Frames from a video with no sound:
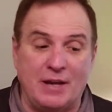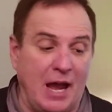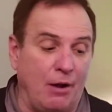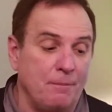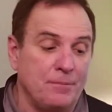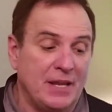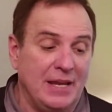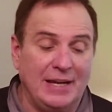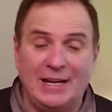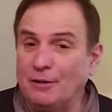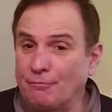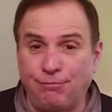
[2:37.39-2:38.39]
Now,
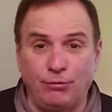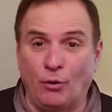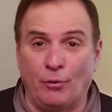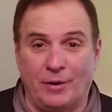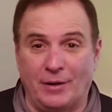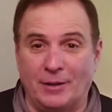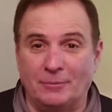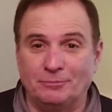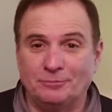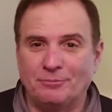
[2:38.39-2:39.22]
in Florida,